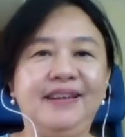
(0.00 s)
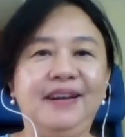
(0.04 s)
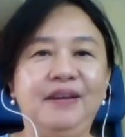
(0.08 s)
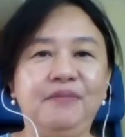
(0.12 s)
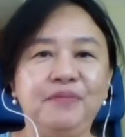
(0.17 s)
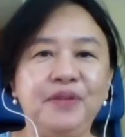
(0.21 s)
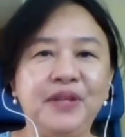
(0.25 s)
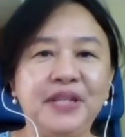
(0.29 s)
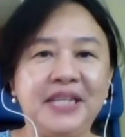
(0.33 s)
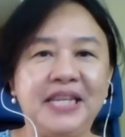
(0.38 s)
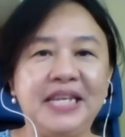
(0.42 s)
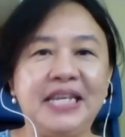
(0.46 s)

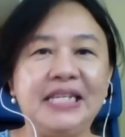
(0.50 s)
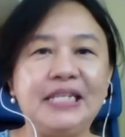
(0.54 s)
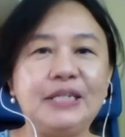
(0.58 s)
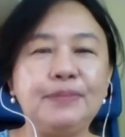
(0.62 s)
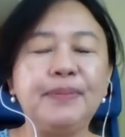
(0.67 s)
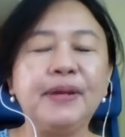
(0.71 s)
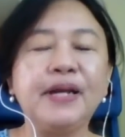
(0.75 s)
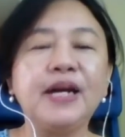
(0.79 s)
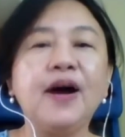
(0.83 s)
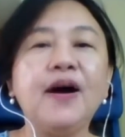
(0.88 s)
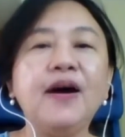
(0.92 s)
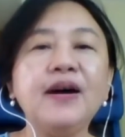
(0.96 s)
with this,
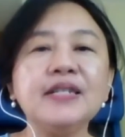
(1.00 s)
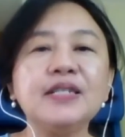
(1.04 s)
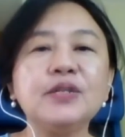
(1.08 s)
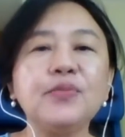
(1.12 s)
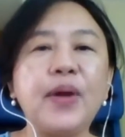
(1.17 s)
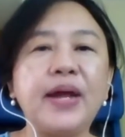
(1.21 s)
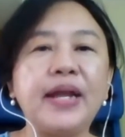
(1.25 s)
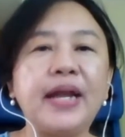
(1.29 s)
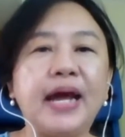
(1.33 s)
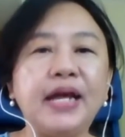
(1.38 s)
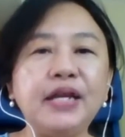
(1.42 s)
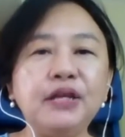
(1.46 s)
because
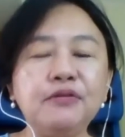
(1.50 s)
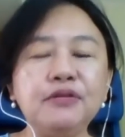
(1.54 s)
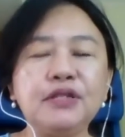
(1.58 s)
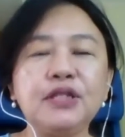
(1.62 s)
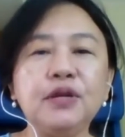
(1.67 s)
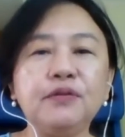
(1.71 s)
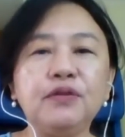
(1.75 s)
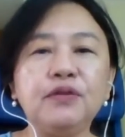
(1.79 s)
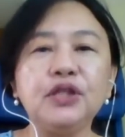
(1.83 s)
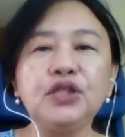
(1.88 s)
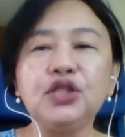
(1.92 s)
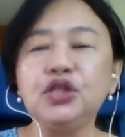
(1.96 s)
when I use
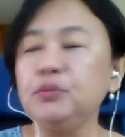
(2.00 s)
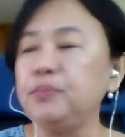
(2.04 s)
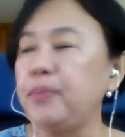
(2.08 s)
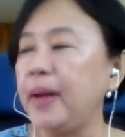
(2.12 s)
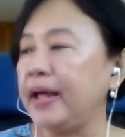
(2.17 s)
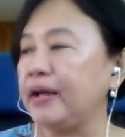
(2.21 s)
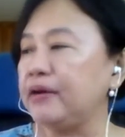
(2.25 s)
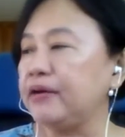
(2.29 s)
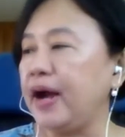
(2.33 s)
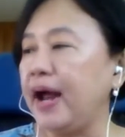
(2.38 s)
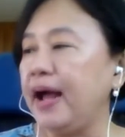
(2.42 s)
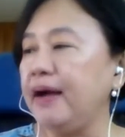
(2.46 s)
the virtual
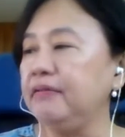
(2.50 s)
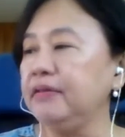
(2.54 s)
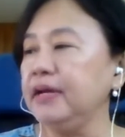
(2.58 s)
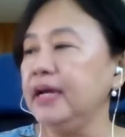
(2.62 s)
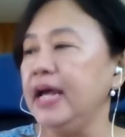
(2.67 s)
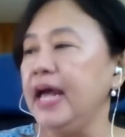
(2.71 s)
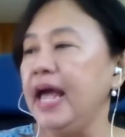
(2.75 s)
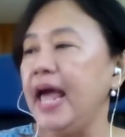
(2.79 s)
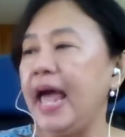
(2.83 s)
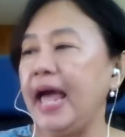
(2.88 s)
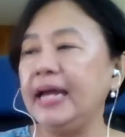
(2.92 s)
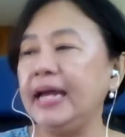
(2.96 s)
background
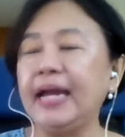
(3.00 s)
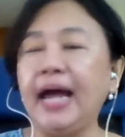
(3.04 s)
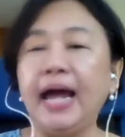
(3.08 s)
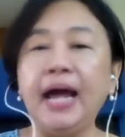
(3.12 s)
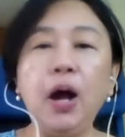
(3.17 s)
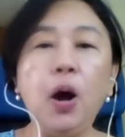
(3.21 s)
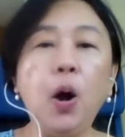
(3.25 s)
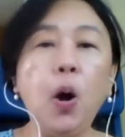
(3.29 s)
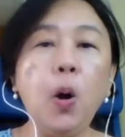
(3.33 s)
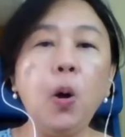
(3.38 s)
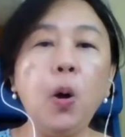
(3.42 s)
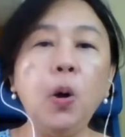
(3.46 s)
and I
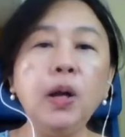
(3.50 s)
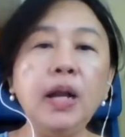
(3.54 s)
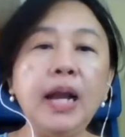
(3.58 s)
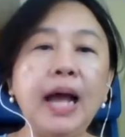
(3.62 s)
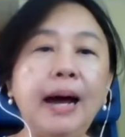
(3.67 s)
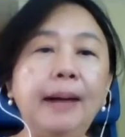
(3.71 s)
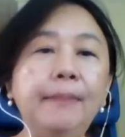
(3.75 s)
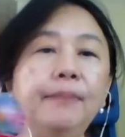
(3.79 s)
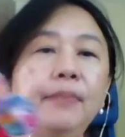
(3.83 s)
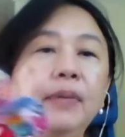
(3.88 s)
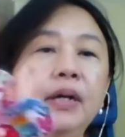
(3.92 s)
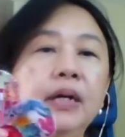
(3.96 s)
hold
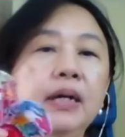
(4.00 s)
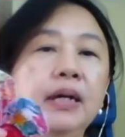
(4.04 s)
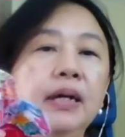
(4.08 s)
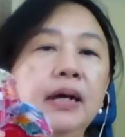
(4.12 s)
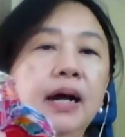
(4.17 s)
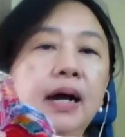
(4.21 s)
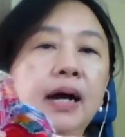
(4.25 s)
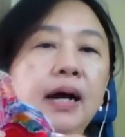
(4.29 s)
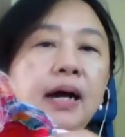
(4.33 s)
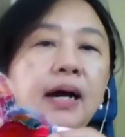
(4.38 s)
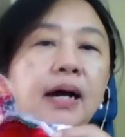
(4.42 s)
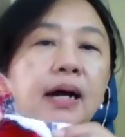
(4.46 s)
up
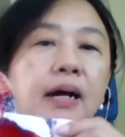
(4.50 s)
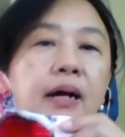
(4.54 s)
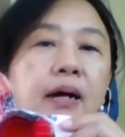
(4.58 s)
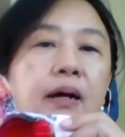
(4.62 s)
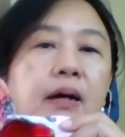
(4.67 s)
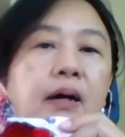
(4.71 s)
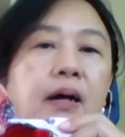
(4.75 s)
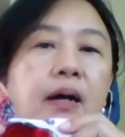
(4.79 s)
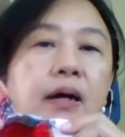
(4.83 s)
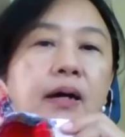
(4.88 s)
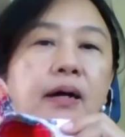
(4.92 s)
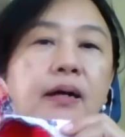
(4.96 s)

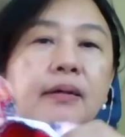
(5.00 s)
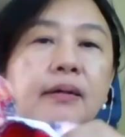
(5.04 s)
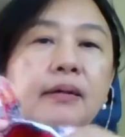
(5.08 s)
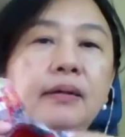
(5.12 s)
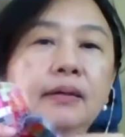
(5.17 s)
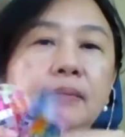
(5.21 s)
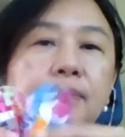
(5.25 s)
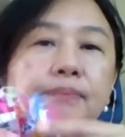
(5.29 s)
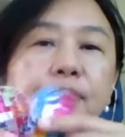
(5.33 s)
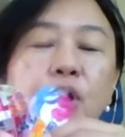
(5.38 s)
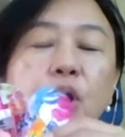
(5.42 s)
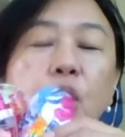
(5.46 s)
a
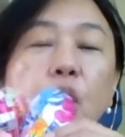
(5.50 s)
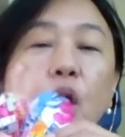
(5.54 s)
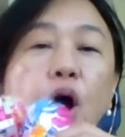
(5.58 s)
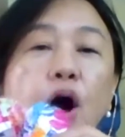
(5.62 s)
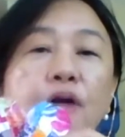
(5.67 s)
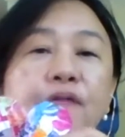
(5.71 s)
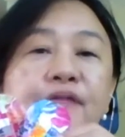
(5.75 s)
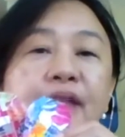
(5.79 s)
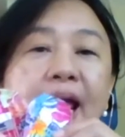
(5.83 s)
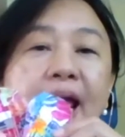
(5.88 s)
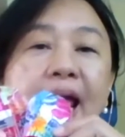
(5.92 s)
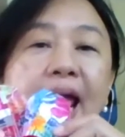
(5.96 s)

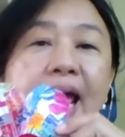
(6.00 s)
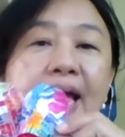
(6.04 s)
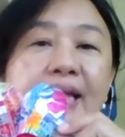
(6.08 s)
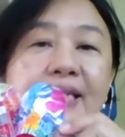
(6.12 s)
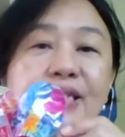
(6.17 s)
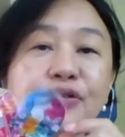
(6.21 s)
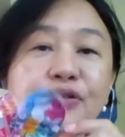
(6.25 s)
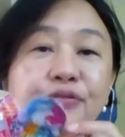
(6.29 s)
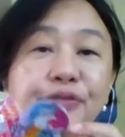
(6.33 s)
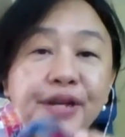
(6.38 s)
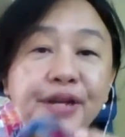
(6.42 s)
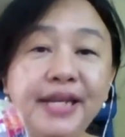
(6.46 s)
cloth that has
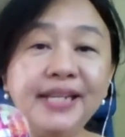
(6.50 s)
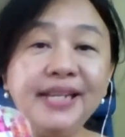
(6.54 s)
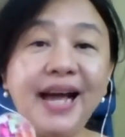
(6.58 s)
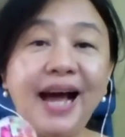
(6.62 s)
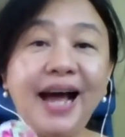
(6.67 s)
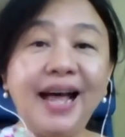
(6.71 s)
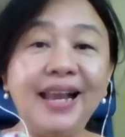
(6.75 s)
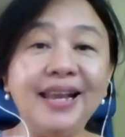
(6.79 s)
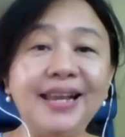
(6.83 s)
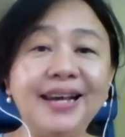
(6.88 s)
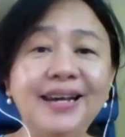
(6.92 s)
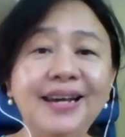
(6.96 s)
green
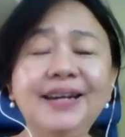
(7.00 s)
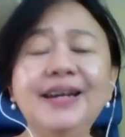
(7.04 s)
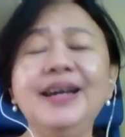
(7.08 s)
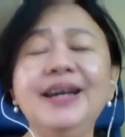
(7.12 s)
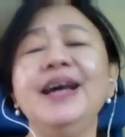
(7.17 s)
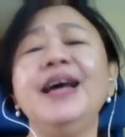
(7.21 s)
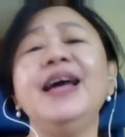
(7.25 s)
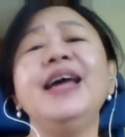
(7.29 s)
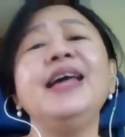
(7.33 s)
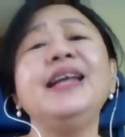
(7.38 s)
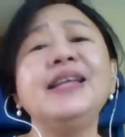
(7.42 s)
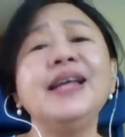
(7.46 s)
color,
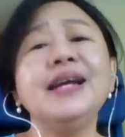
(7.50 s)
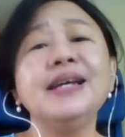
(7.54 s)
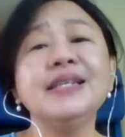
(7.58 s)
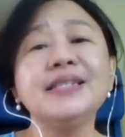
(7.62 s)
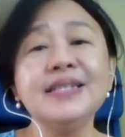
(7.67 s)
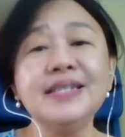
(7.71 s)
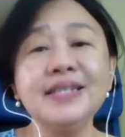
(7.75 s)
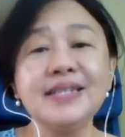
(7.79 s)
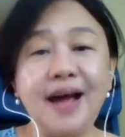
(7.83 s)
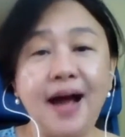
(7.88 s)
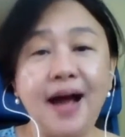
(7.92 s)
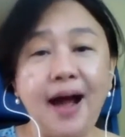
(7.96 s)
it
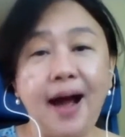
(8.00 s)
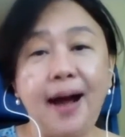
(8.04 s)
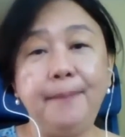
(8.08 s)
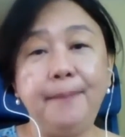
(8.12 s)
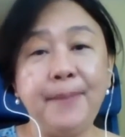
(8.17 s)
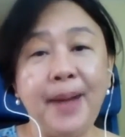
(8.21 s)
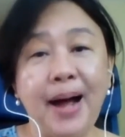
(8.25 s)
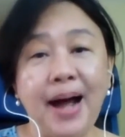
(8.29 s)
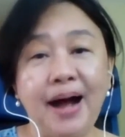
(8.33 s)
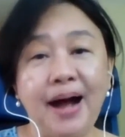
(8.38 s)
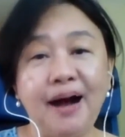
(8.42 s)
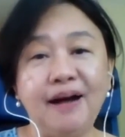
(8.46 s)
doesn't
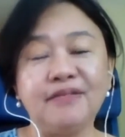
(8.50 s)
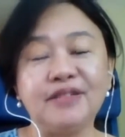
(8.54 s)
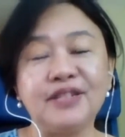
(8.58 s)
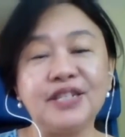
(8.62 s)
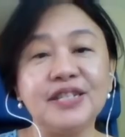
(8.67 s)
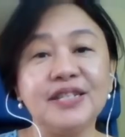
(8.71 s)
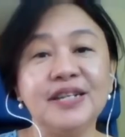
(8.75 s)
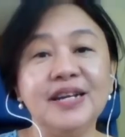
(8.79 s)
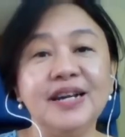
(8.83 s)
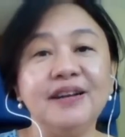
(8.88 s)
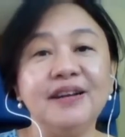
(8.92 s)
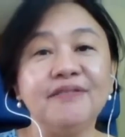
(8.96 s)
come out,
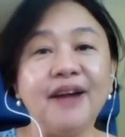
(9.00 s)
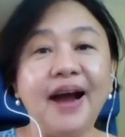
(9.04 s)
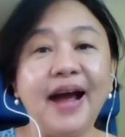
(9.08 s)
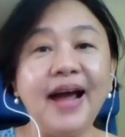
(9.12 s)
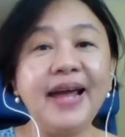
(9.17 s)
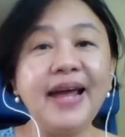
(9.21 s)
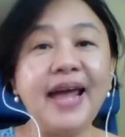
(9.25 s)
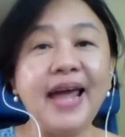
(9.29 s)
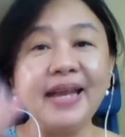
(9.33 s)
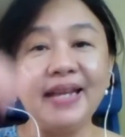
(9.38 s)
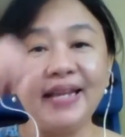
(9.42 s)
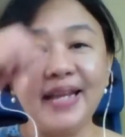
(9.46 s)

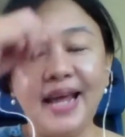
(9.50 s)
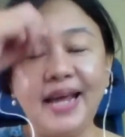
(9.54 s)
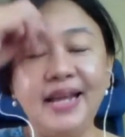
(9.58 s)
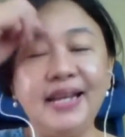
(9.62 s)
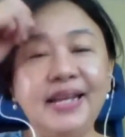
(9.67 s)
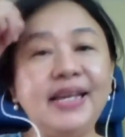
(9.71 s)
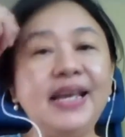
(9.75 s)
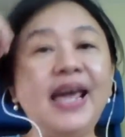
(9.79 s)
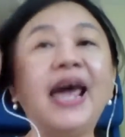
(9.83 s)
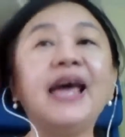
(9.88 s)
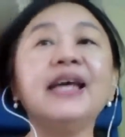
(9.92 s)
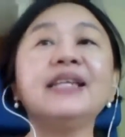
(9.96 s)
right? And then
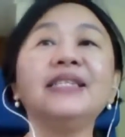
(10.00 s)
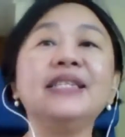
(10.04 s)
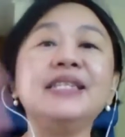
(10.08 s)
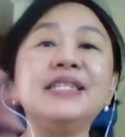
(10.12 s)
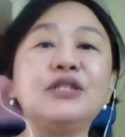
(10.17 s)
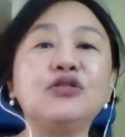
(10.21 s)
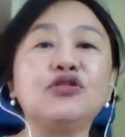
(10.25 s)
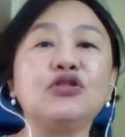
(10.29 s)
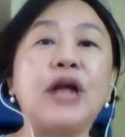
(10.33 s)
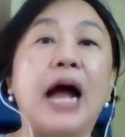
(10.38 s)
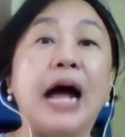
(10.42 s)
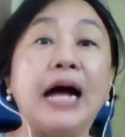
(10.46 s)
it has
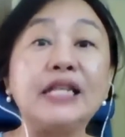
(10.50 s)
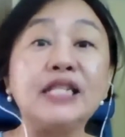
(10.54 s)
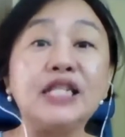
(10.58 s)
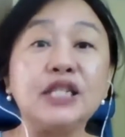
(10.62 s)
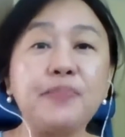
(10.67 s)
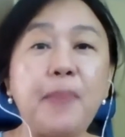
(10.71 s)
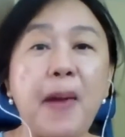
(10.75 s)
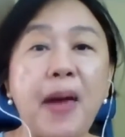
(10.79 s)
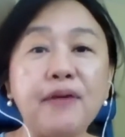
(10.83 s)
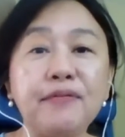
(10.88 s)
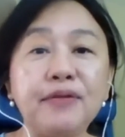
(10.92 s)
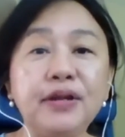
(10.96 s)
this
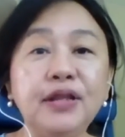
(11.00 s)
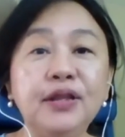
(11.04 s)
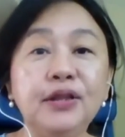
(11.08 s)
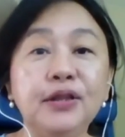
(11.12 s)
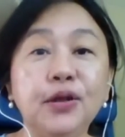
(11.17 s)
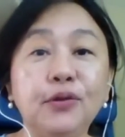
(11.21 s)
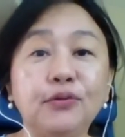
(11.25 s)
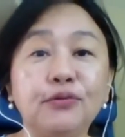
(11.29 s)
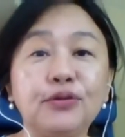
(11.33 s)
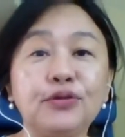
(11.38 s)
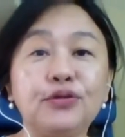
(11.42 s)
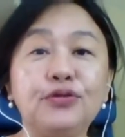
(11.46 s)
transparent
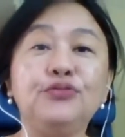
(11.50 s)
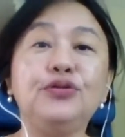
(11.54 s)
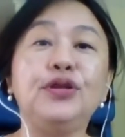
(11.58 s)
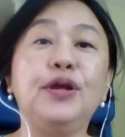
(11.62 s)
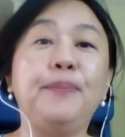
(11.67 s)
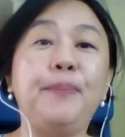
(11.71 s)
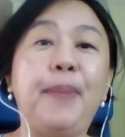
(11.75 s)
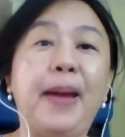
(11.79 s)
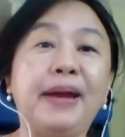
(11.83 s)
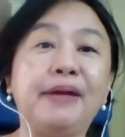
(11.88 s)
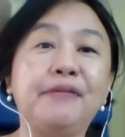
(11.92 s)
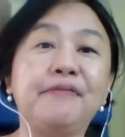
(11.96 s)
look to the
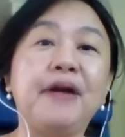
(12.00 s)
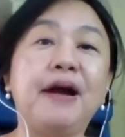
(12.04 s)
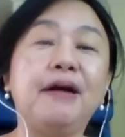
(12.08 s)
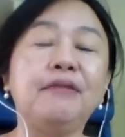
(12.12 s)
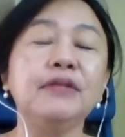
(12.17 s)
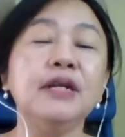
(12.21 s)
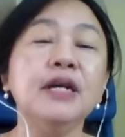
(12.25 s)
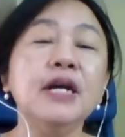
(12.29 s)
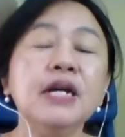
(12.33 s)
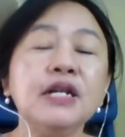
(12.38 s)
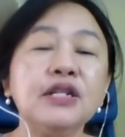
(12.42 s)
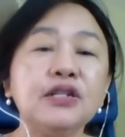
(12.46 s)
background.